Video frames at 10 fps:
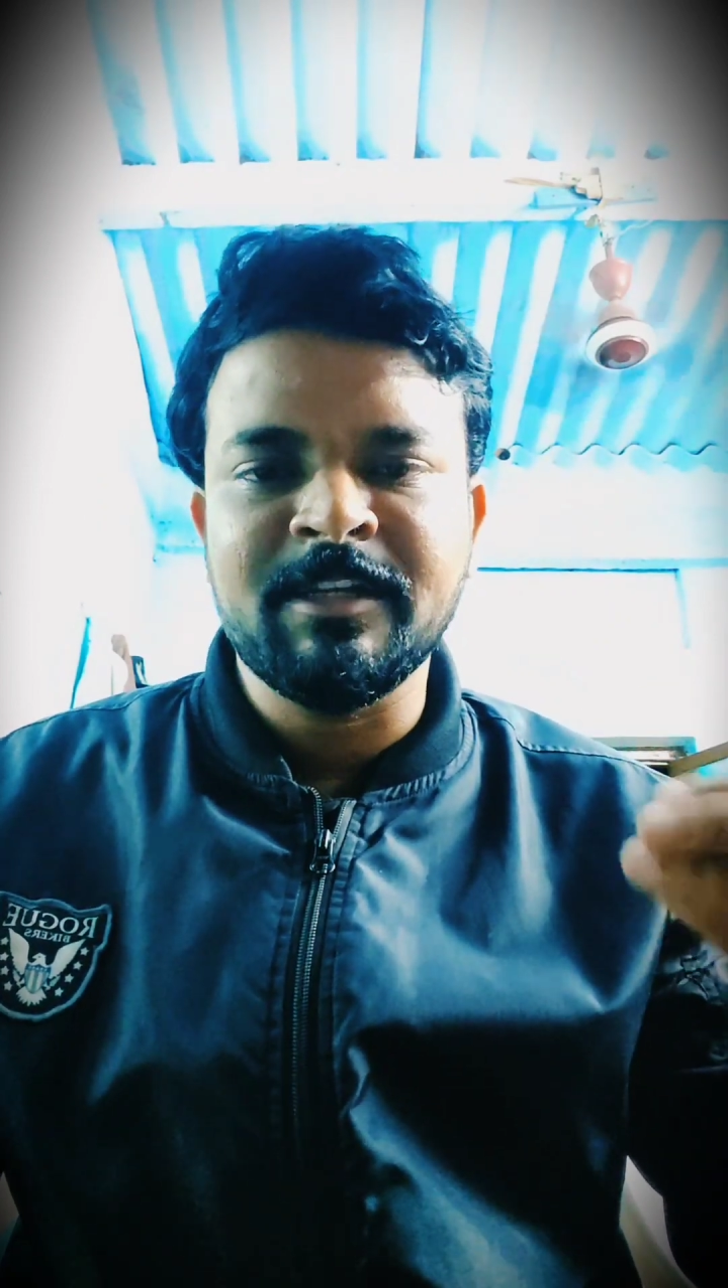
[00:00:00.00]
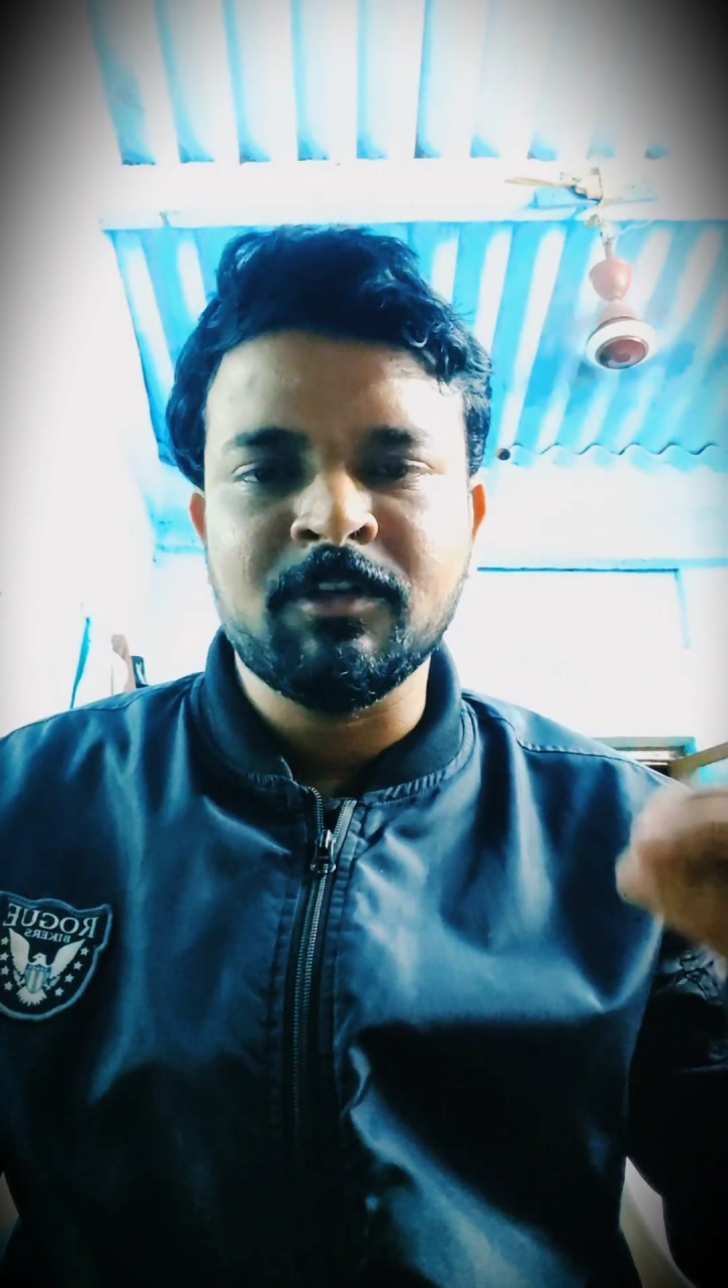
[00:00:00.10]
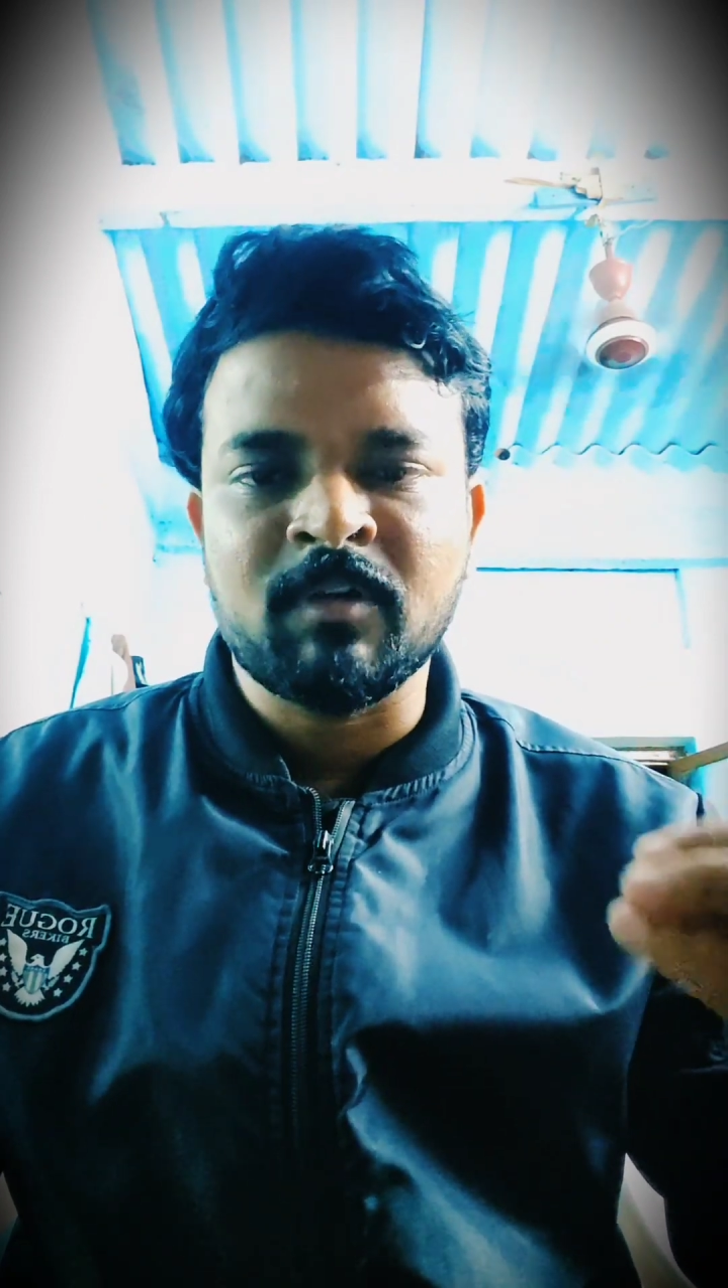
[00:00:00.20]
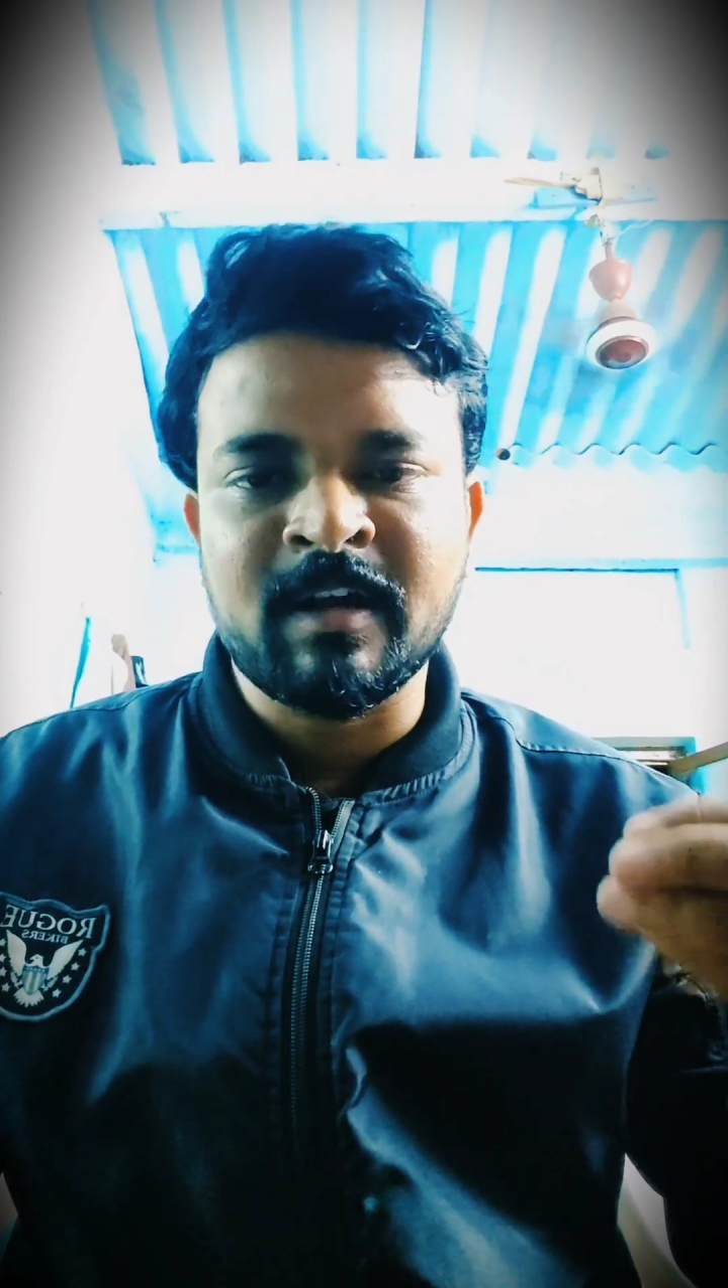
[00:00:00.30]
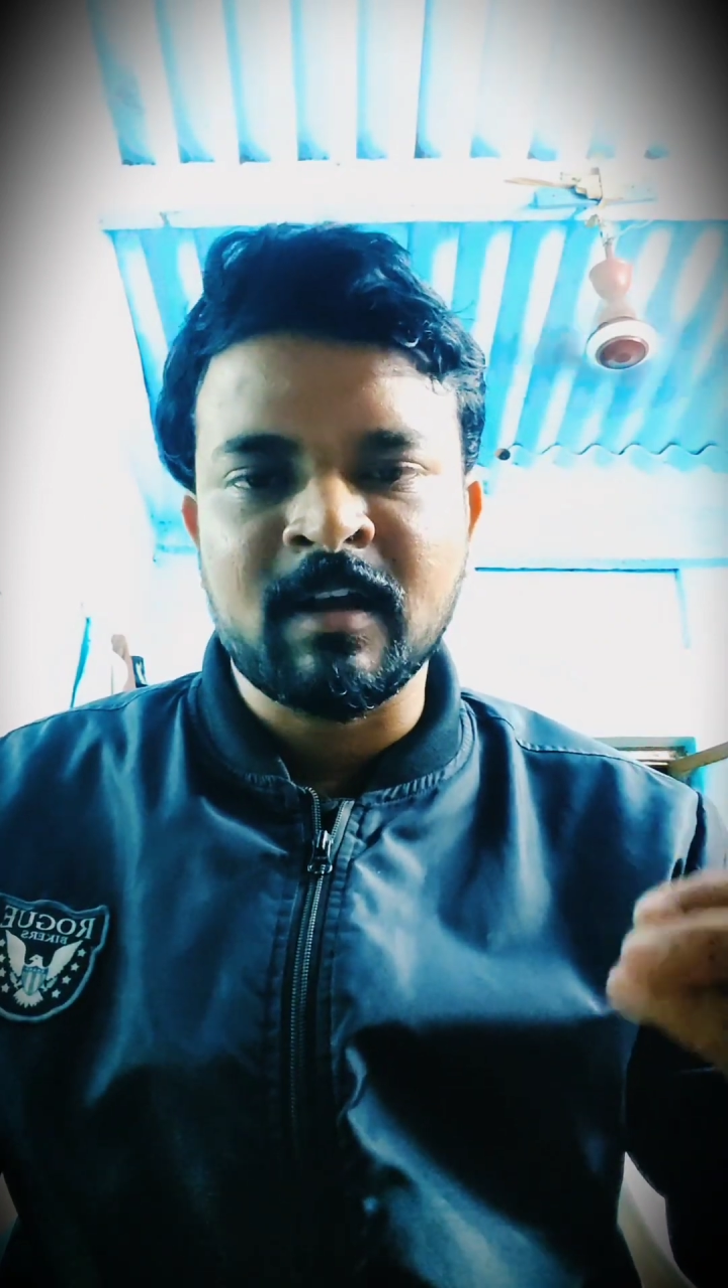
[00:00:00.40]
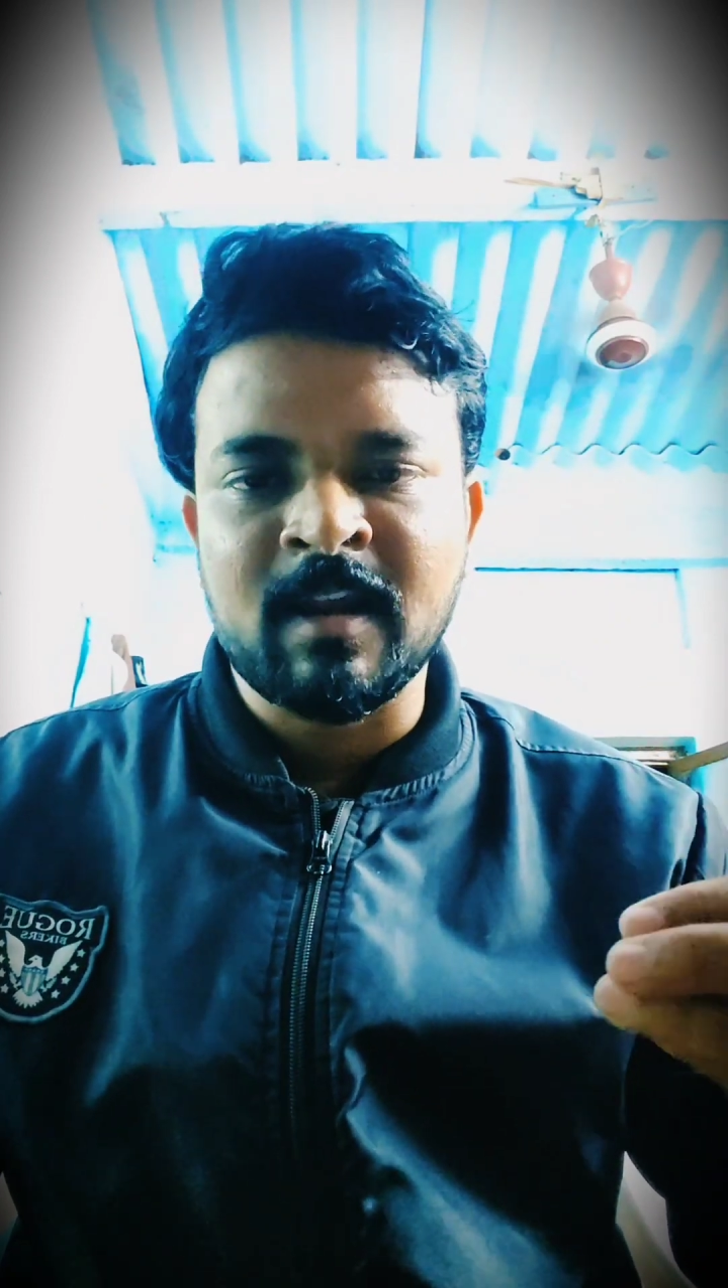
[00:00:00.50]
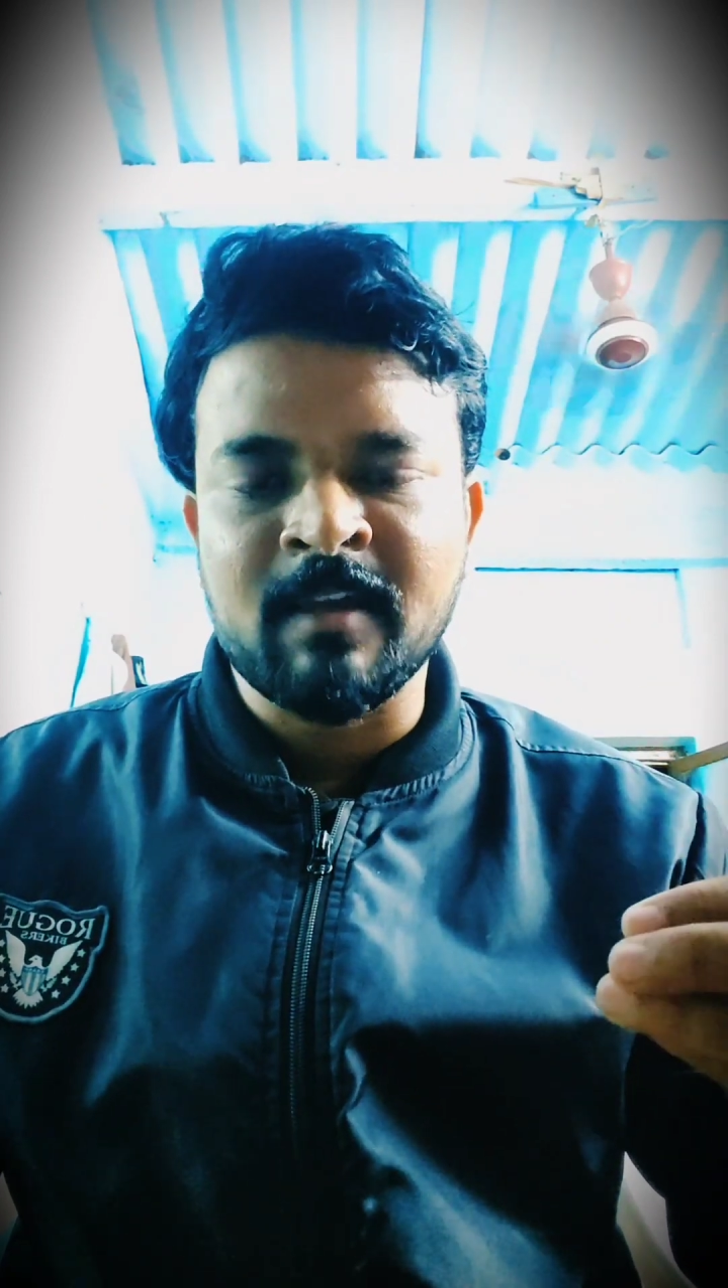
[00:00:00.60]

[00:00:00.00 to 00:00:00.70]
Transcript: in your real